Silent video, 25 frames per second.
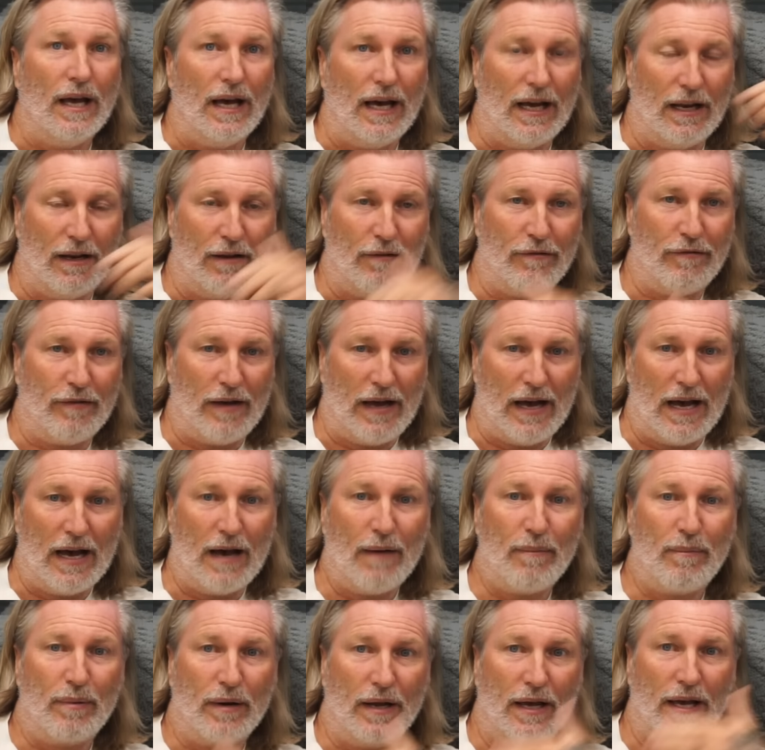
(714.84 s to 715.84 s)
And if
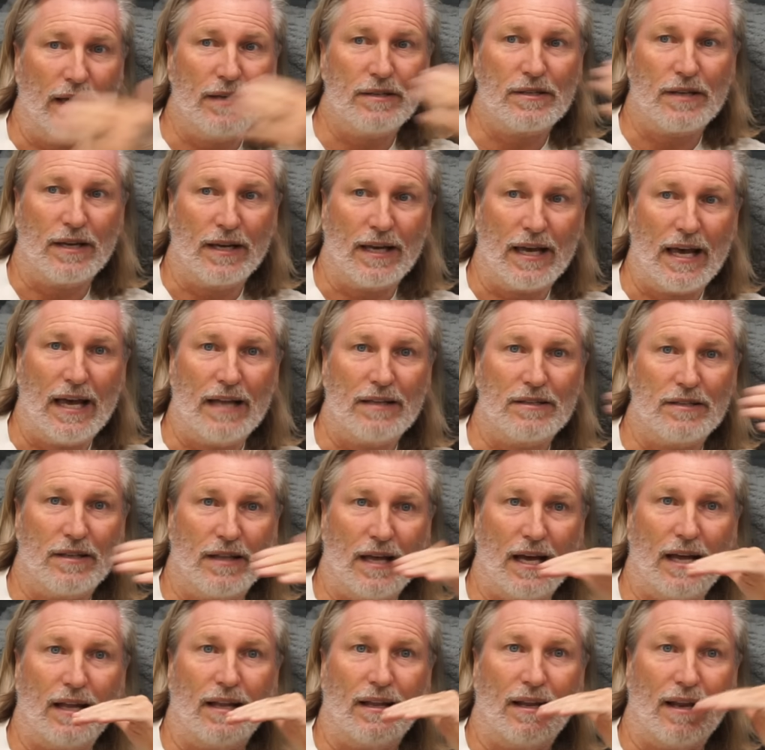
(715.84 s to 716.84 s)
our players can get to
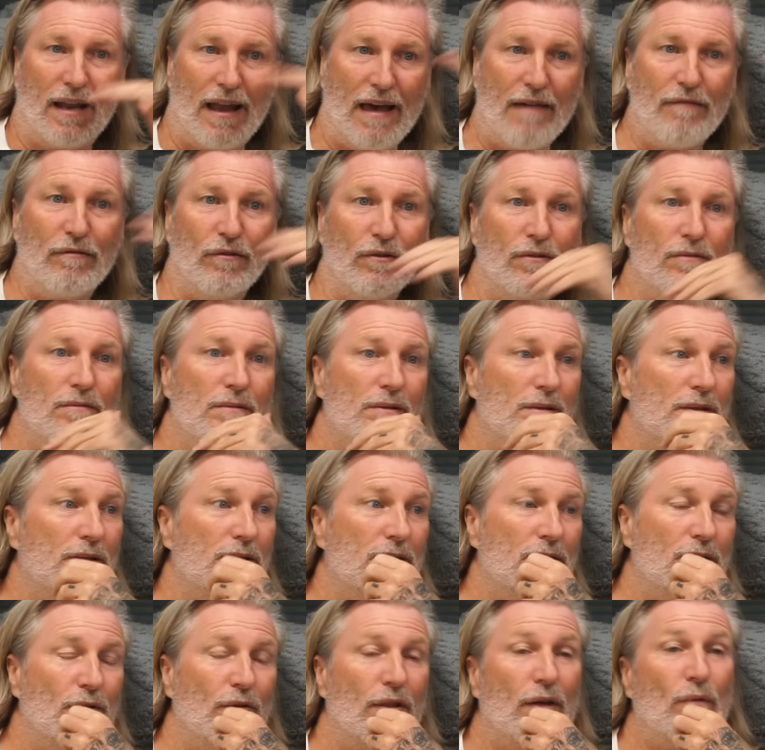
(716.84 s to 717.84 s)
that level,
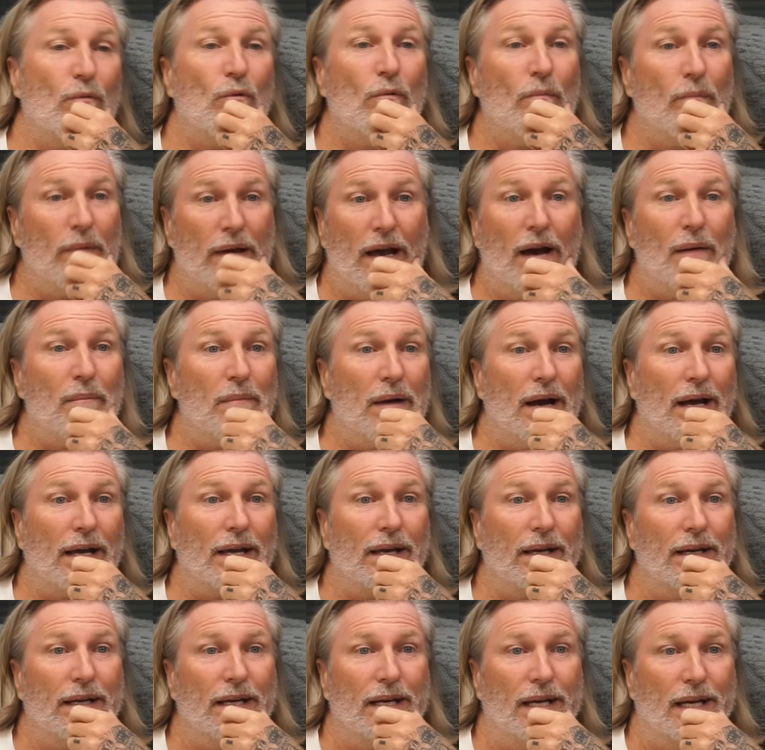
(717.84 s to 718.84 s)
you know, they won't be at
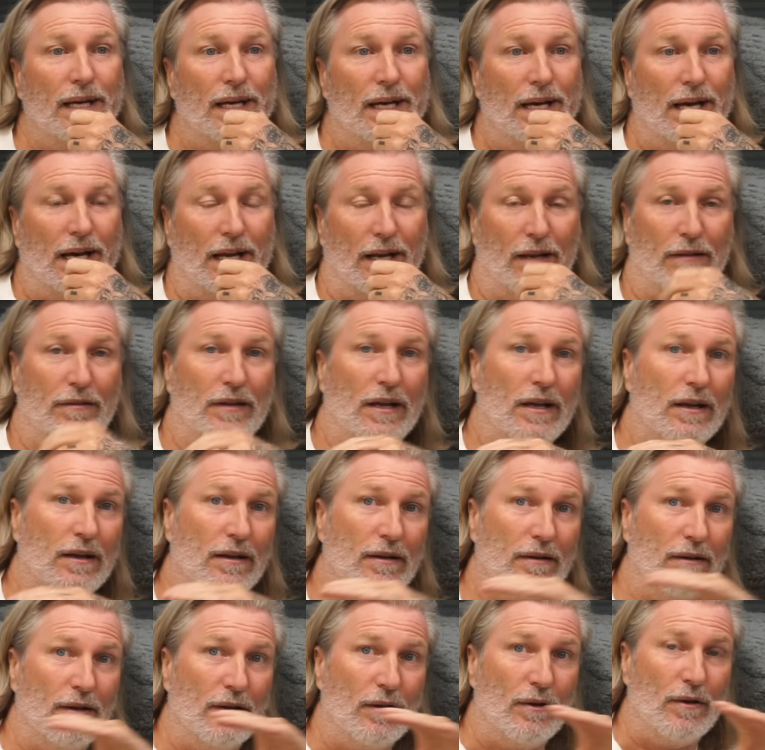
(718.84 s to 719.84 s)
MAC. And I think
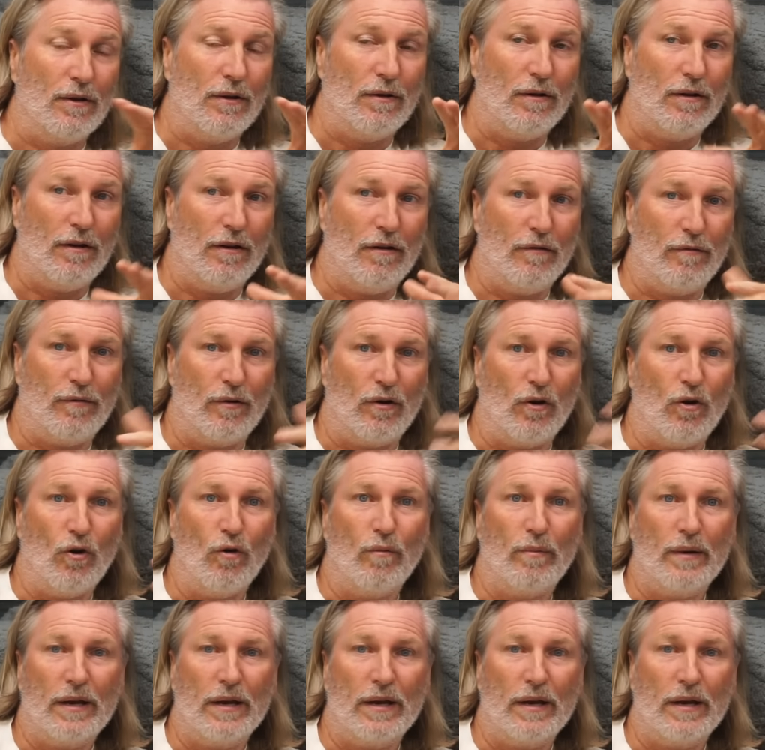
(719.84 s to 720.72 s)
if we're all